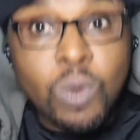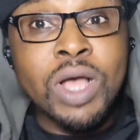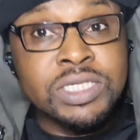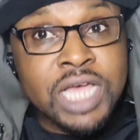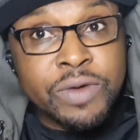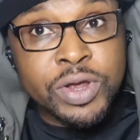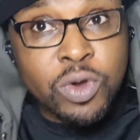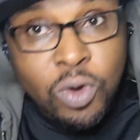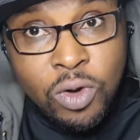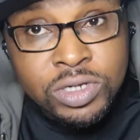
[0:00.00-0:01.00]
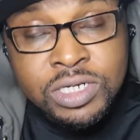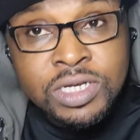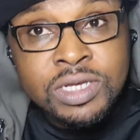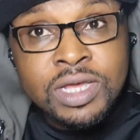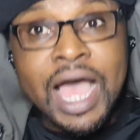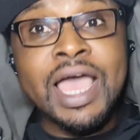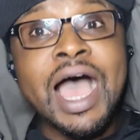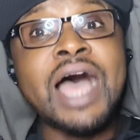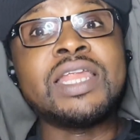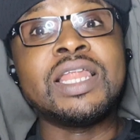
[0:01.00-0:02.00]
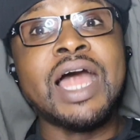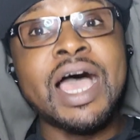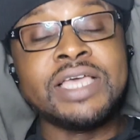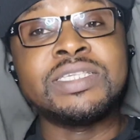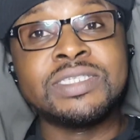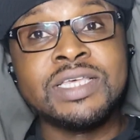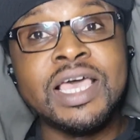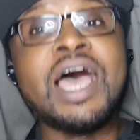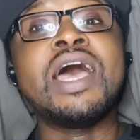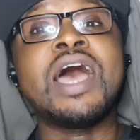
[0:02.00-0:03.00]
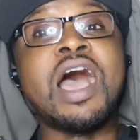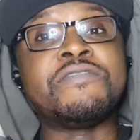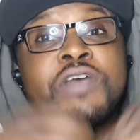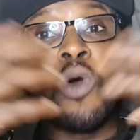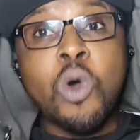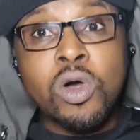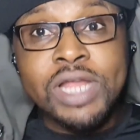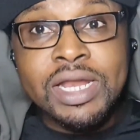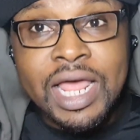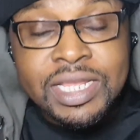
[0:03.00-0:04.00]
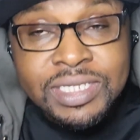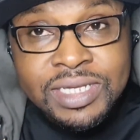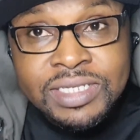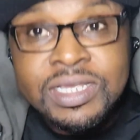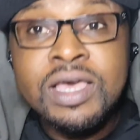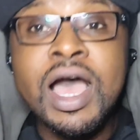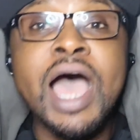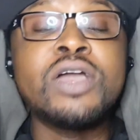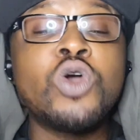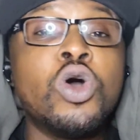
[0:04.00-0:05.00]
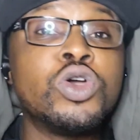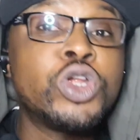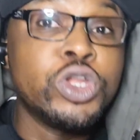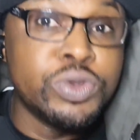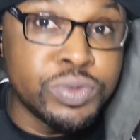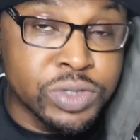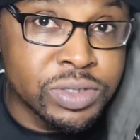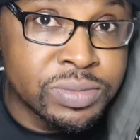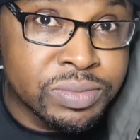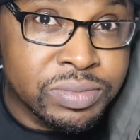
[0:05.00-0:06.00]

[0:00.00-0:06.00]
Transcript: Once I record, I analyze. After all the analysis, I conclude.